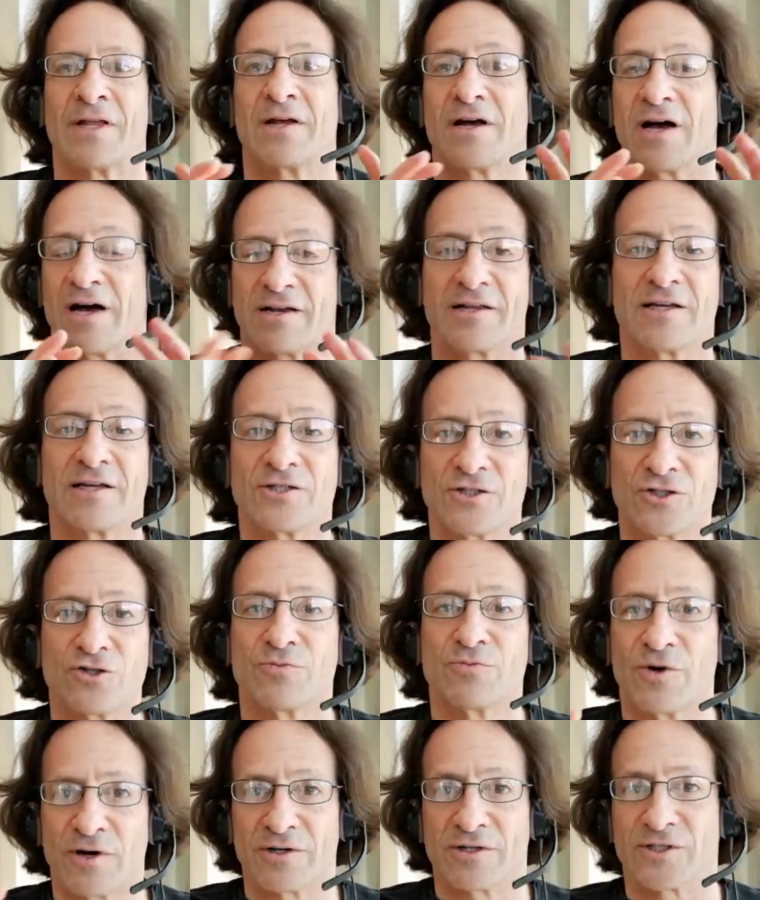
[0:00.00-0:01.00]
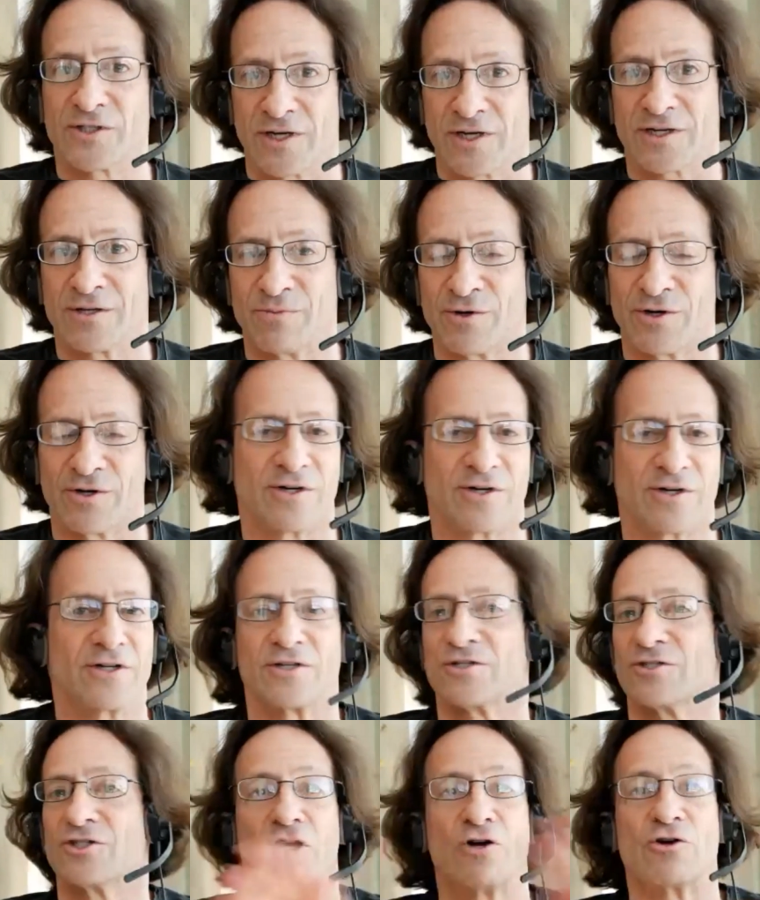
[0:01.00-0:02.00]
Unless you're Mark Zuckerberg,
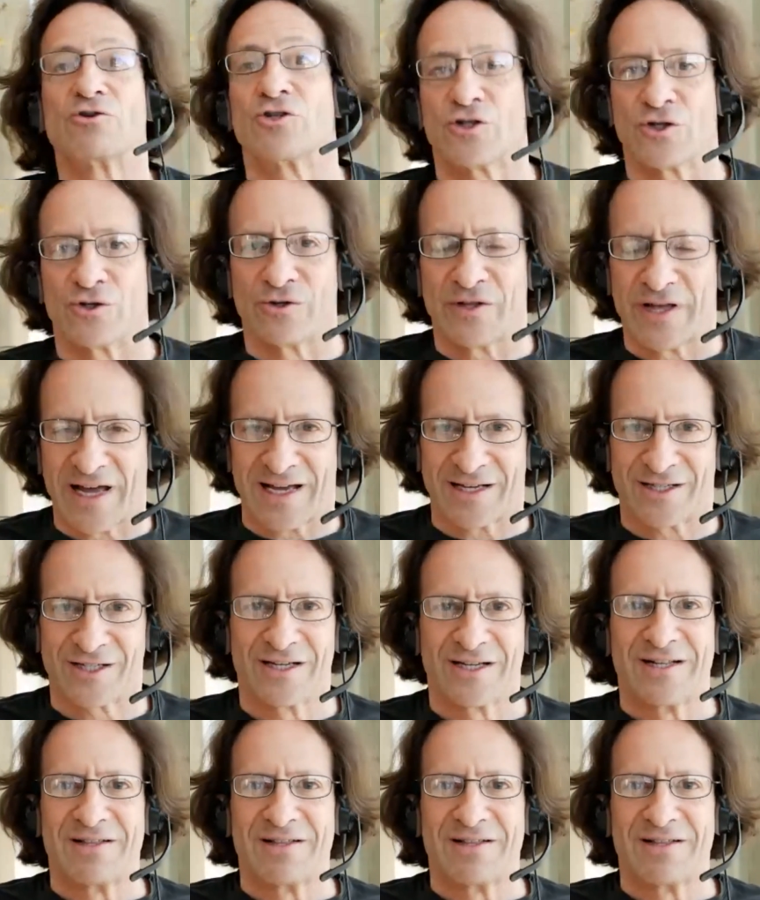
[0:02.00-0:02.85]
don't do that.